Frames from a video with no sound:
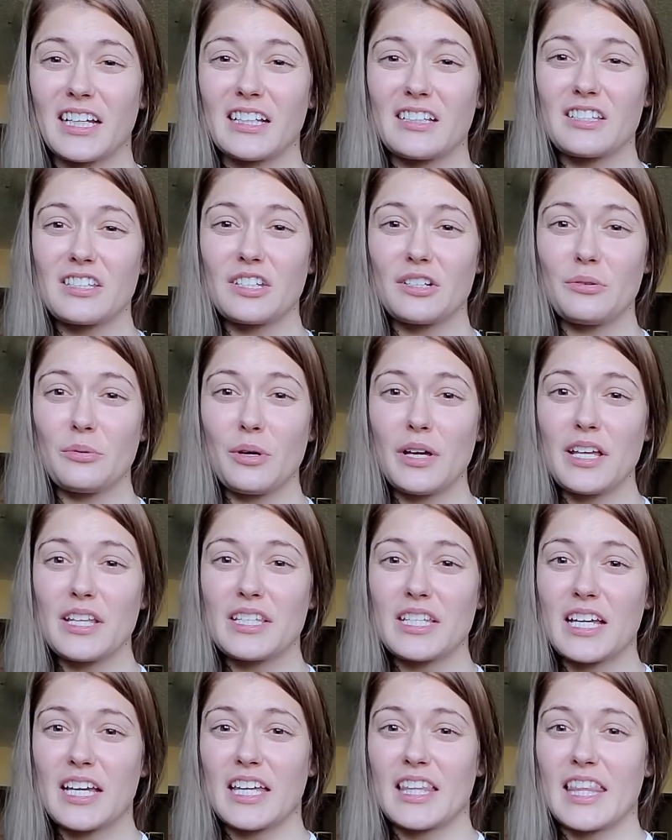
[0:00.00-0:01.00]
and
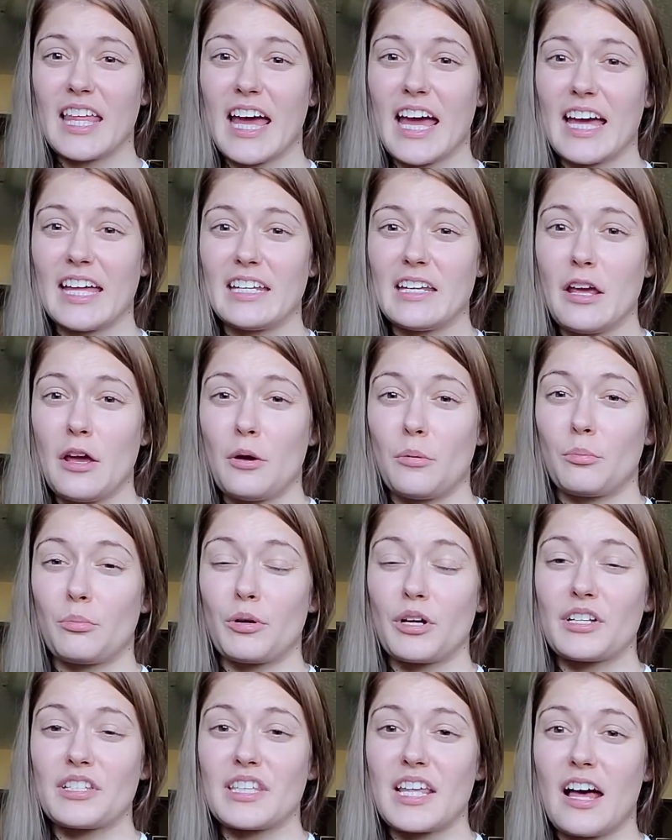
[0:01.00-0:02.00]
squeezing, and that
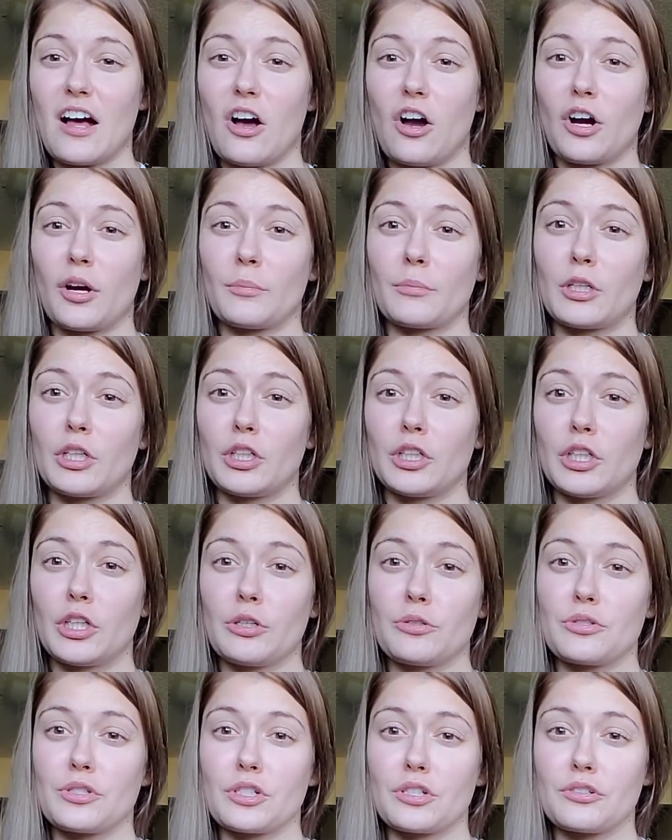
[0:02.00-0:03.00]
brings that arm
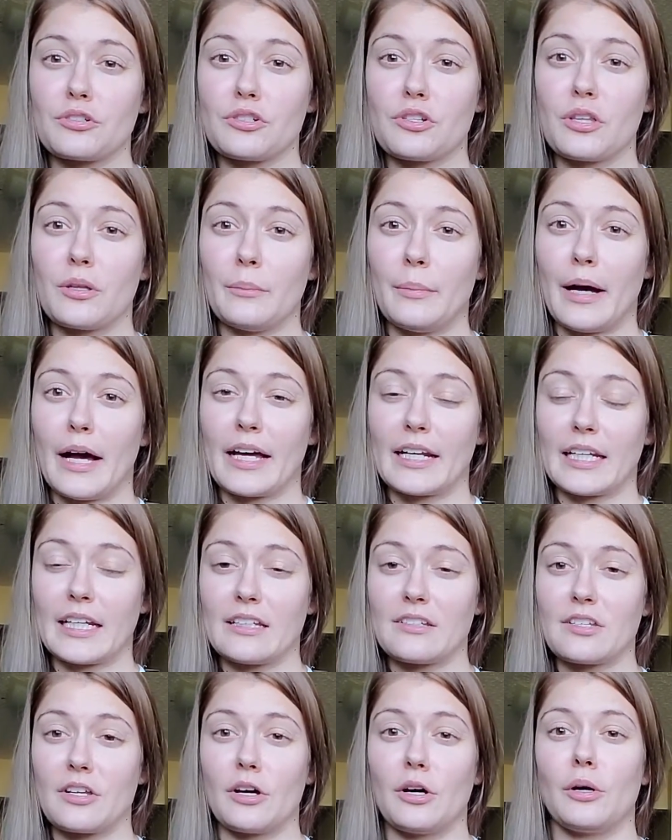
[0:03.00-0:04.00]
closer to the body.
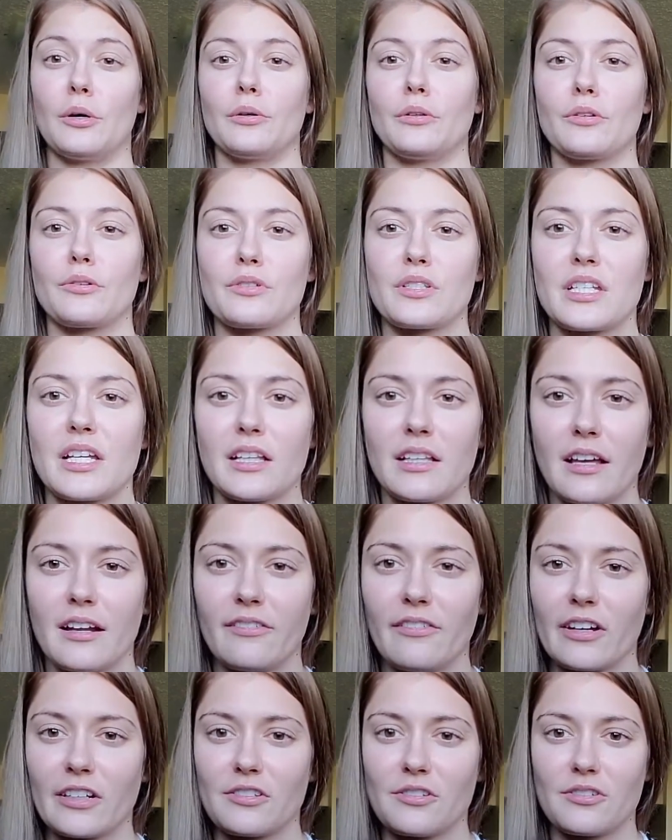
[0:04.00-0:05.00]
So you'll see a lot of
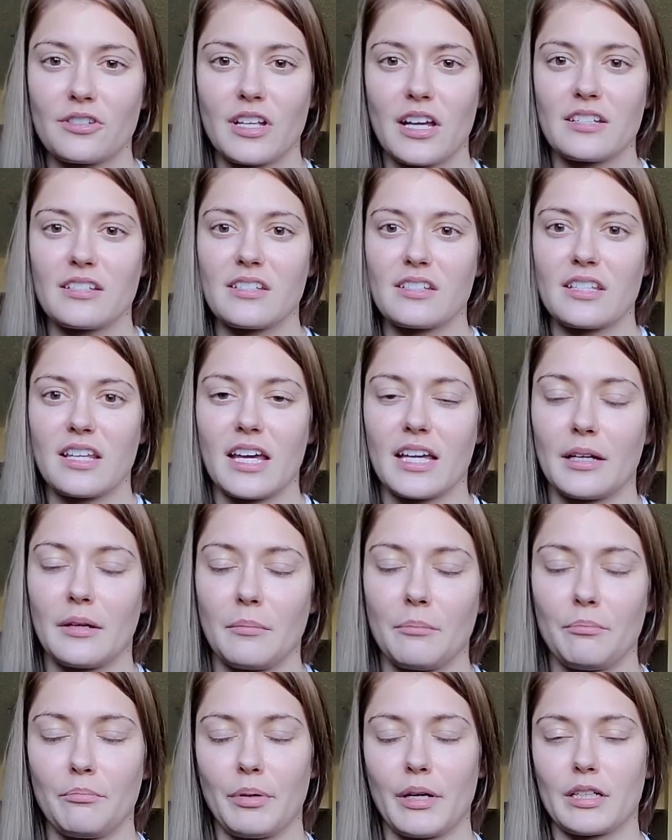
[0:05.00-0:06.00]
exercises like
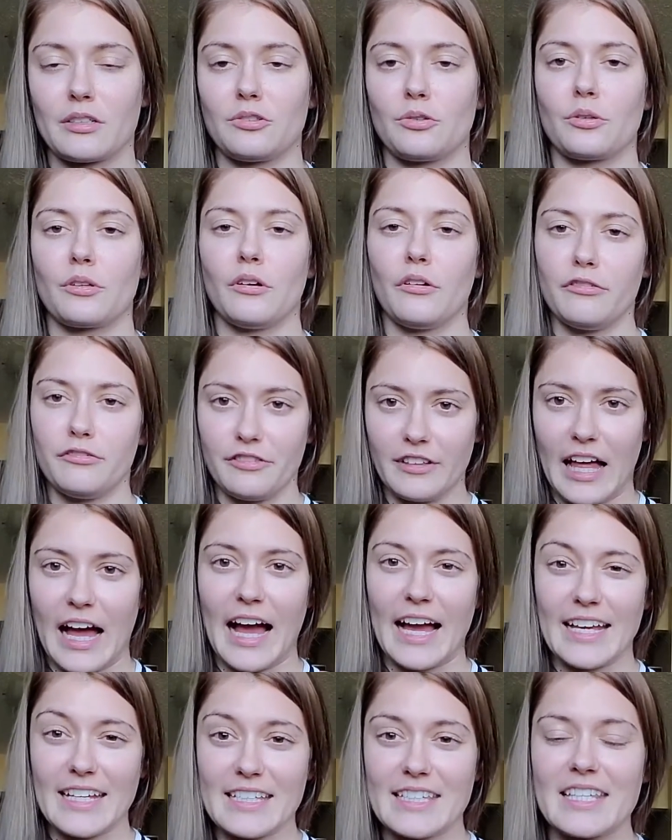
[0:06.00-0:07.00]
pectoral
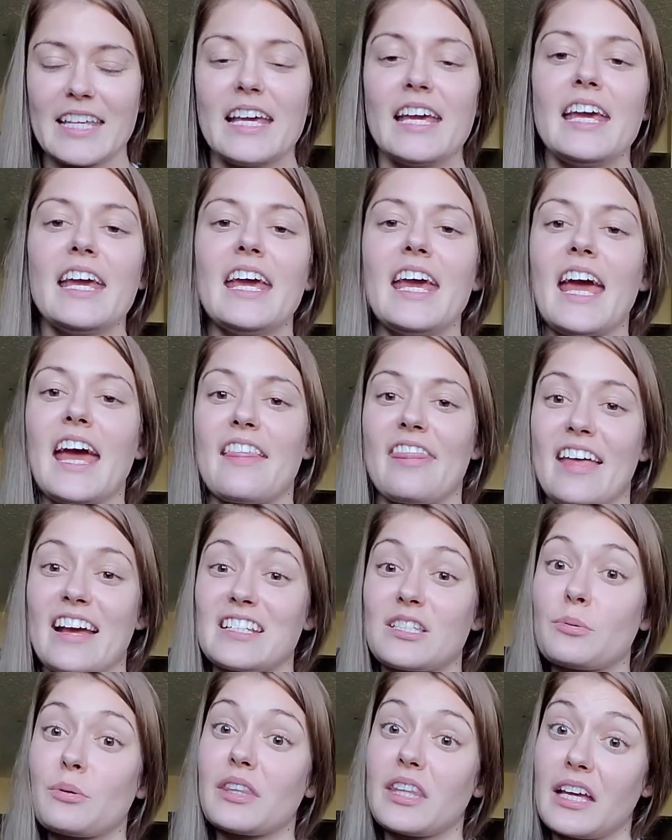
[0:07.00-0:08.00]
flies, and
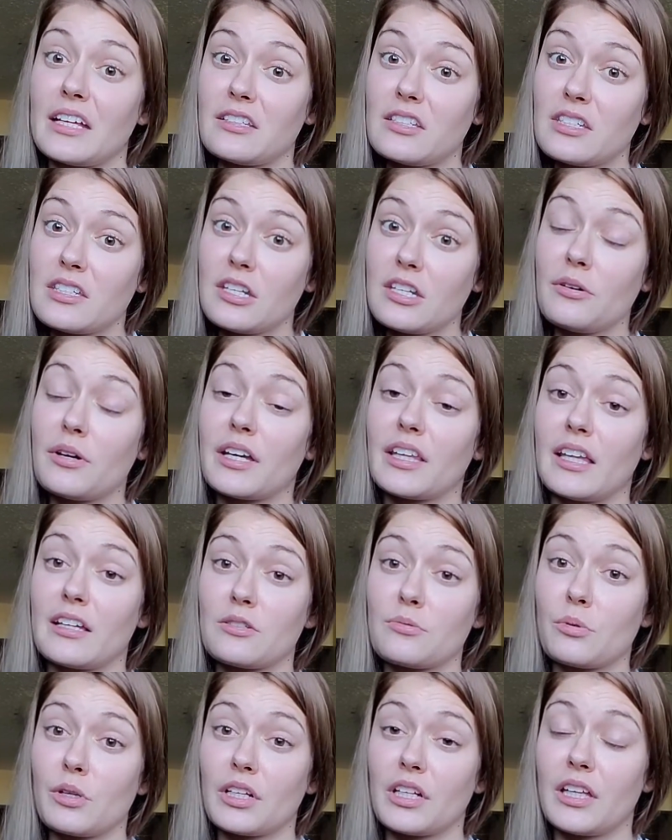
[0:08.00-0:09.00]
that's what that's doing.
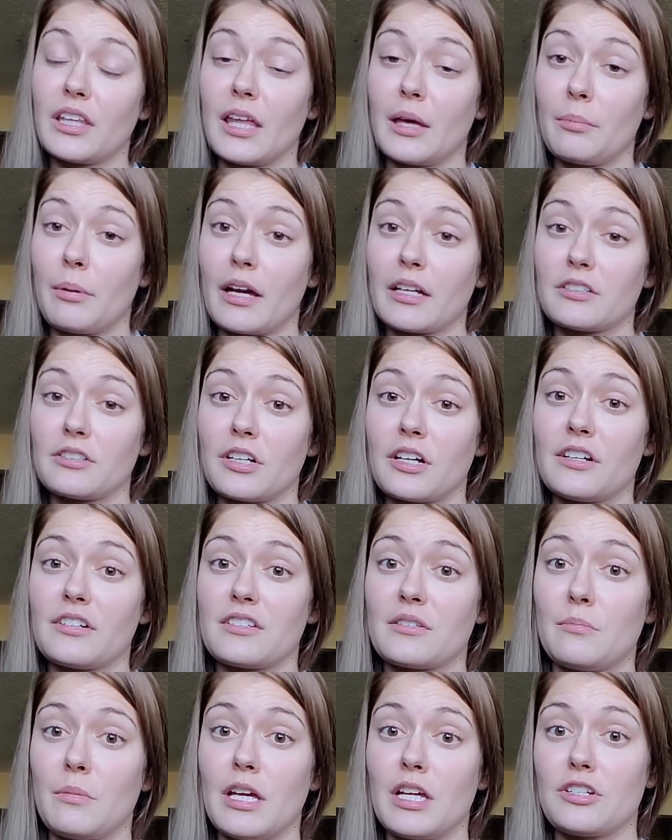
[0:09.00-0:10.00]
That's working that
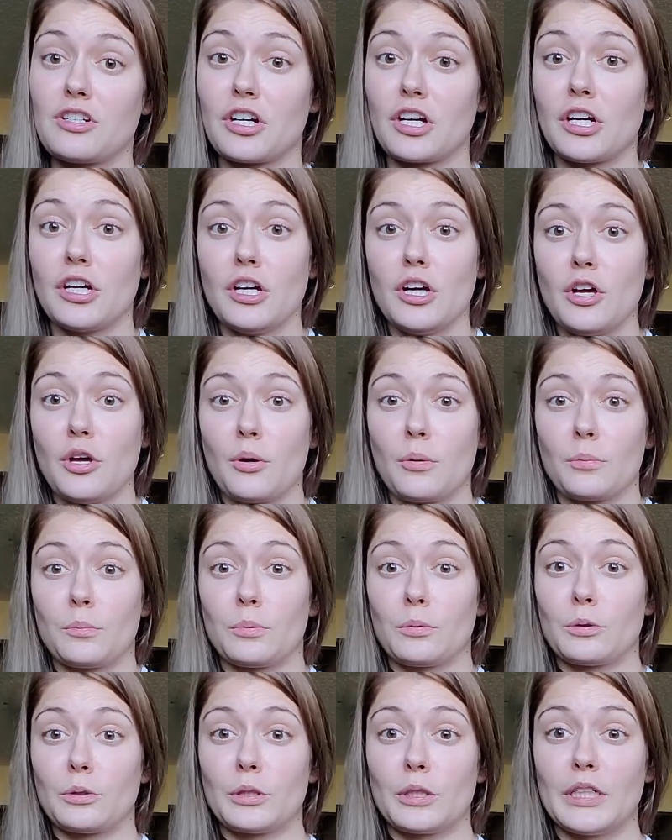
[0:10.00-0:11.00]
pectoralis major,
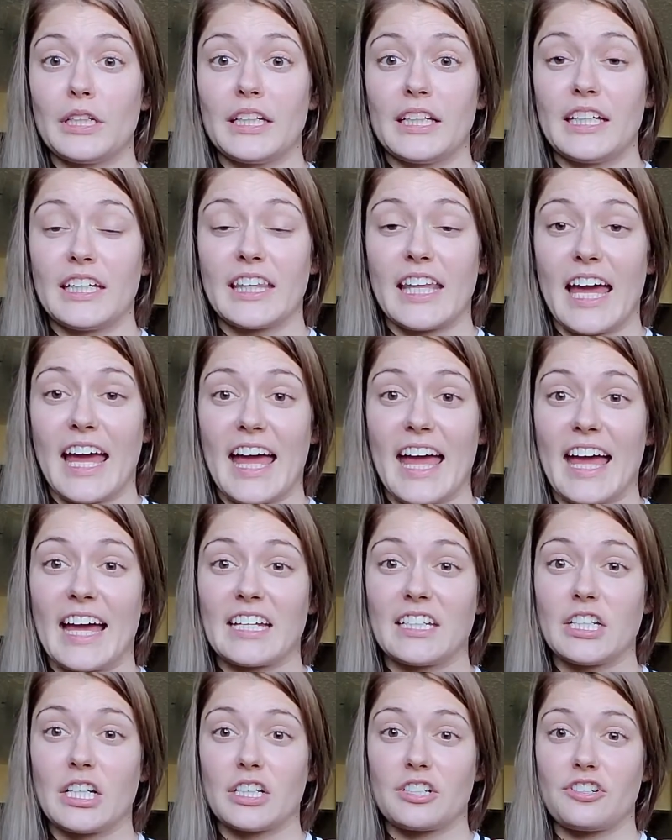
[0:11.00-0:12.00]
bringing that
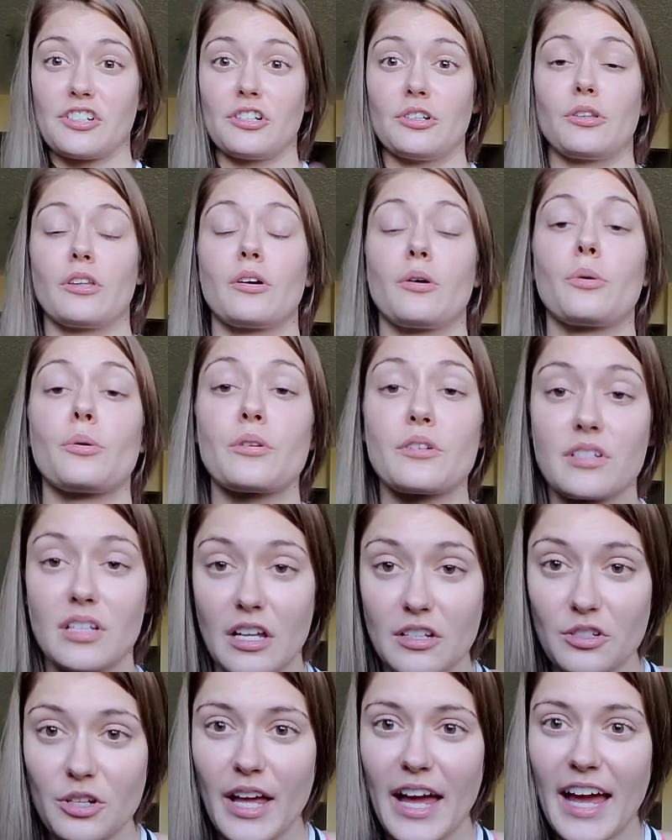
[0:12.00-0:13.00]
adduction, the
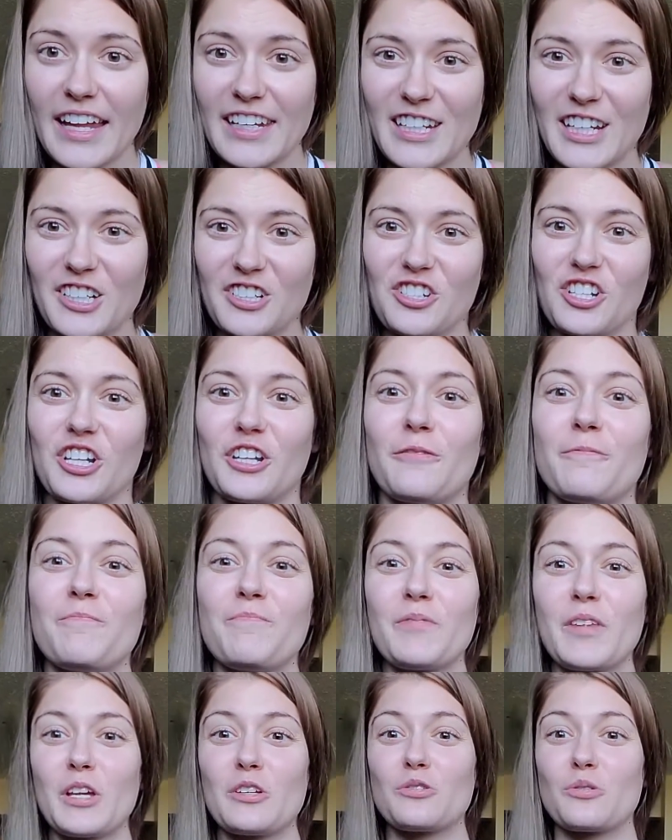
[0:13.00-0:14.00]
horizontal adduction,
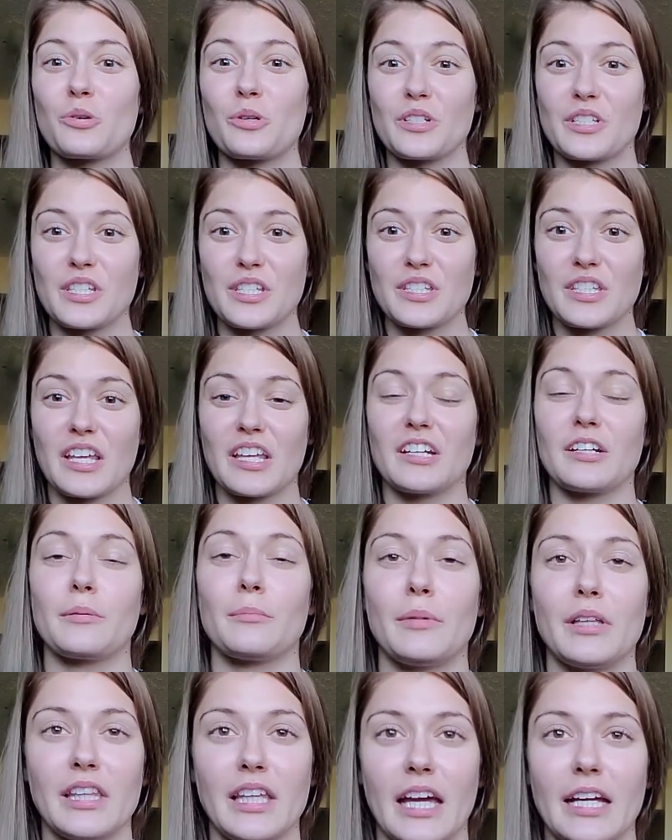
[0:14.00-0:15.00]
towards the center
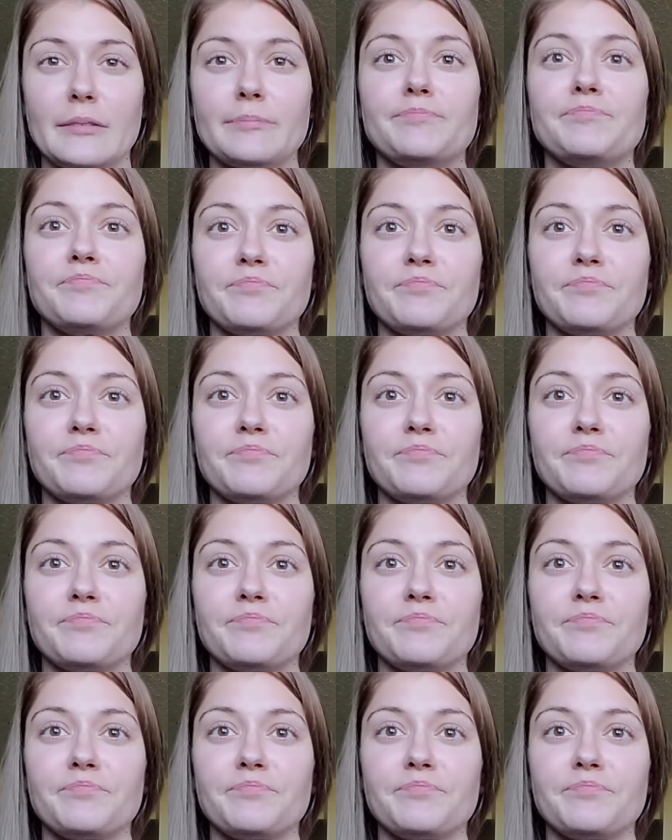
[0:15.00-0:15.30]
midline.